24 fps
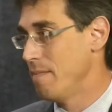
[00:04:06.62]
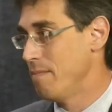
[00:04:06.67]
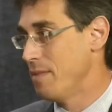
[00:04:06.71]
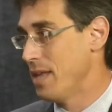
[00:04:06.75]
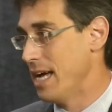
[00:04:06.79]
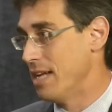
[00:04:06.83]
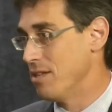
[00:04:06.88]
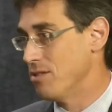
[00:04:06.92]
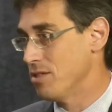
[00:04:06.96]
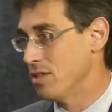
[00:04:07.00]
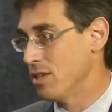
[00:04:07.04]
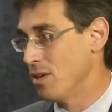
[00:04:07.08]

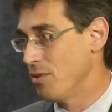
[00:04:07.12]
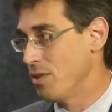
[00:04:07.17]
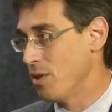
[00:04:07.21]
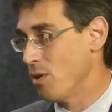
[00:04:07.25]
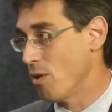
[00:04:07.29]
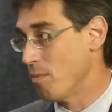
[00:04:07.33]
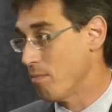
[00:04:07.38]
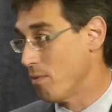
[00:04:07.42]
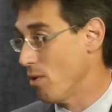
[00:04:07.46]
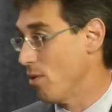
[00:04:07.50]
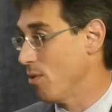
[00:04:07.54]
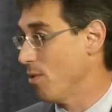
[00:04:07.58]
And so there
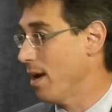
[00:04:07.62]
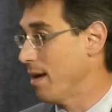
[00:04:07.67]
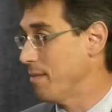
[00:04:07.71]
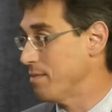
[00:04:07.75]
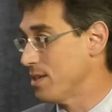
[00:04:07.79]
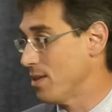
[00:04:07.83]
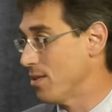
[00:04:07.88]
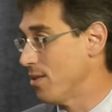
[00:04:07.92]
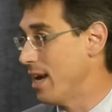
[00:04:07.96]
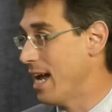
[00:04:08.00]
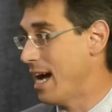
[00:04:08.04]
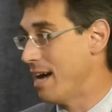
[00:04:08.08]
are programs
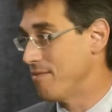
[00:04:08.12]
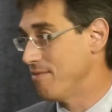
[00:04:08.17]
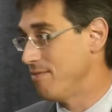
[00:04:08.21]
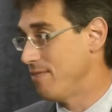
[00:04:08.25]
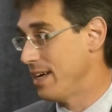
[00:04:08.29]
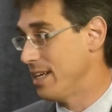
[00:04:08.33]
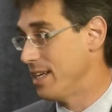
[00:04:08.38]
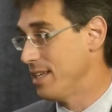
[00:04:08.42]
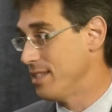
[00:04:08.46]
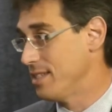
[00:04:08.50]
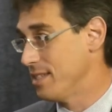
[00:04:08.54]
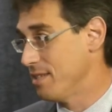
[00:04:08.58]
that are not
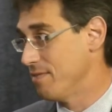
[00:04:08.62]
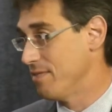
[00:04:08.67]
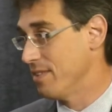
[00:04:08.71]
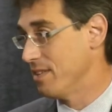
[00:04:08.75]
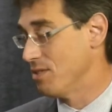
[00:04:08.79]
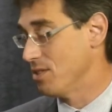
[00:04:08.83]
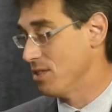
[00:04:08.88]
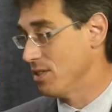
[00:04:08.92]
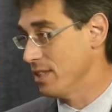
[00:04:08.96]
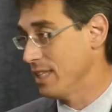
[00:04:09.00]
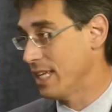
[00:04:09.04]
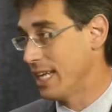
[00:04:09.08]
funded
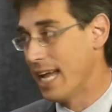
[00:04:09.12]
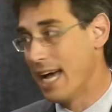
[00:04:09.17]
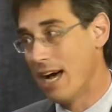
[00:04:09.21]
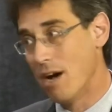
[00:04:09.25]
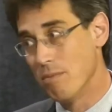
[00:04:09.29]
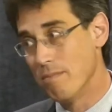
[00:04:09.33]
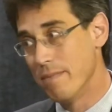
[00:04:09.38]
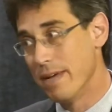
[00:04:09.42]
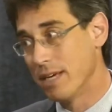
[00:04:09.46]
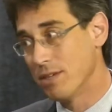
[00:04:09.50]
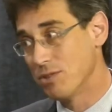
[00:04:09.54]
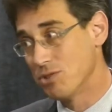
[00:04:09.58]
sufficiently to
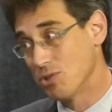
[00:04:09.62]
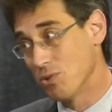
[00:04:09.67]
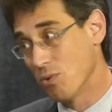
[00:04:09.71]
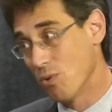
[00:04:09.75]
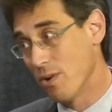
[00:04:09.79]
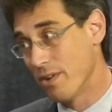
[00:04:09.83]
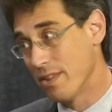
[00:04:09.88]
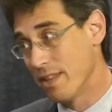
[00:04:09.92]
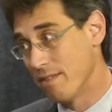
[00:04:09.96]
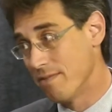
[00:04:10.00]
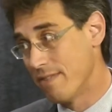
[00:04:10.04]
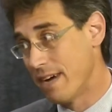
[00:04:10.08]
help make
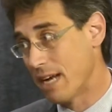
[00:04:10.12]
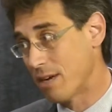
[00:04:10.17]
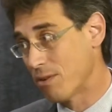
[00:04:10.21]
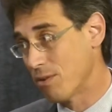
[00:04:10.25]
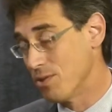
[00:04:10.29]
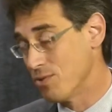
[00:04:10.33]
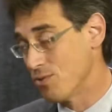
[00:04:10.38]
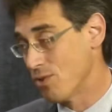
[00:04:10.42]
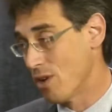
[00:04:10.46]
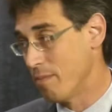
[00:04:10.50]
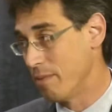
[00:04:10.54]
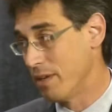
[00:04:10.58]
sure that
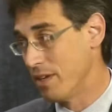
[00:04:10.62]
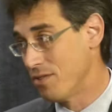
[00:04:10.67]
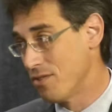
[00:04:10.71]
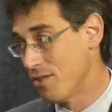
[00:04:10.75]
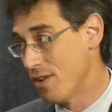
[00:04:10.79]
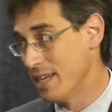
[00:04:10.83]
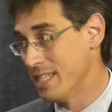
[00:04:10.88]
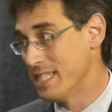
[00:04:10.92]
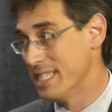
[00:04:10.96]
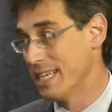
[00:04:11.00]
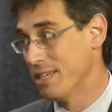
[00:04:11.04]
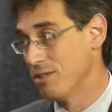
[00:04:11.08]
veterans are able to
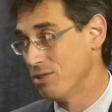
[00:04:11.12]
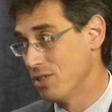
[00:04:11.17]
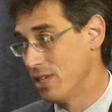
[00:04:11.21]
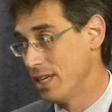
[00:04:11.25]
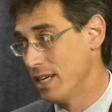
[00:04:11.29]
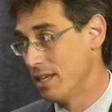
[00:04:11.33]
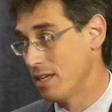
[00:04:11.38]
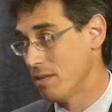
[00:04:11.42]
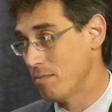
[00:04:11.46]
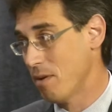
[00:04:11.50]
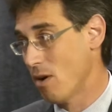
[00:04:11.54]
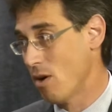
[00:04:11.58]
transition
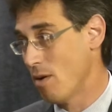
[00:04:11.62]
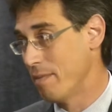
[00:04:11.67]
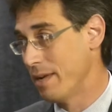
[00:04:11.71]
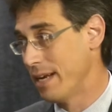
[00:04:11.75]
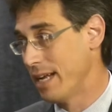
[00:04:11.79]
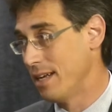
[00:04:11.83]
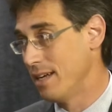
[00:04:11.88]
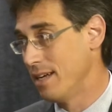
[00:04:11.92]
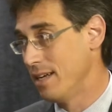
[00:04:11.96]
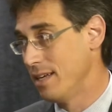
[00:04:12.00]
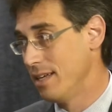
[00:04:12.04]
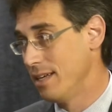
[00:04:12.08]
into
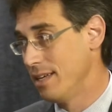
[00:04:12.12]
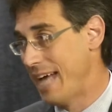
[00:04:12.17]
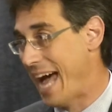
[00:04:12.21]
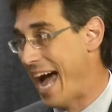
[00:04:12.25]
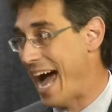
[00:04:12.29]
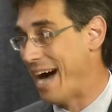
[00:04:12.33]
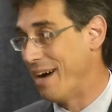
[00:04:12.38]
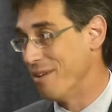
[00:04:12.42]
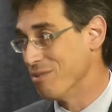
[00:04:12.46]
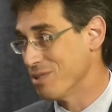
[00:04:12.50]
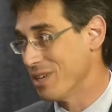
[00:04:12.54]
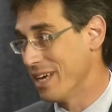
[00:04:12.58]
permanent
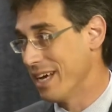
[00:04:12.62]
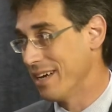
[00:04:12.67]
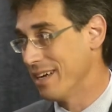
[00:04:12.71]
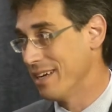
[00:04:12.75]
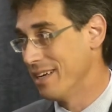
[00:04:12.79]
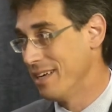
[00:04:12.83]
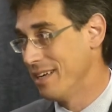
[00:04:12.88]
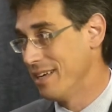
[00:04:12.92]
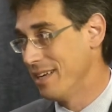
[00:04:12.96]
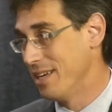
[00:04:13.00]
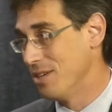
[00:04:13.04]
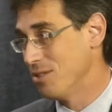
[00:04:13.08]
housing.
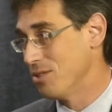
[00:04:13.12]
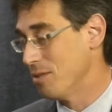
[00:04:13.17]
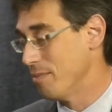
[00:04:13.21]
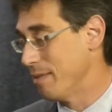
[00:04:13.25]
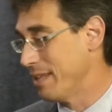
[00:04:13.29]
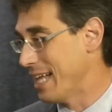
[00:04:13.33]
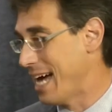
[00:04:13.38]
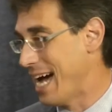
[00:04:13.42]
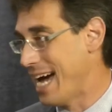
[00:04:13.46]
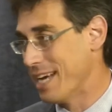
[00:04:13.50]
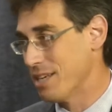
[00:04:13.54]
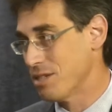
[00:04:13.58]
It should
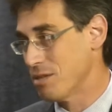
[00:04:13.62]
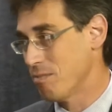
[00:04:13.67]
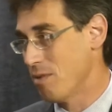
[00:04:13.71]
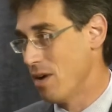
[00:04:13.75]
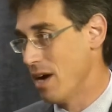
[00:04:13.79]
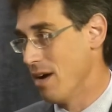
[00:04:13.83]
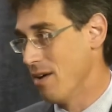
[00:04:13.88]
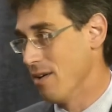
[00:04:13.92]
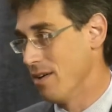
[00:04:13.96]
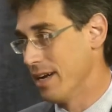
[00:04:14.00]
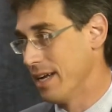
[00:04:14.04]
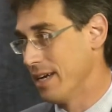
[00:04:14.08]
be the highest
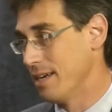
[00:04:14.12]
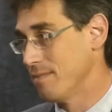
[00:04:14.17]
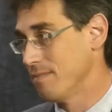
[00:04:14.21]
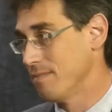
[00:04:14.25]
priority.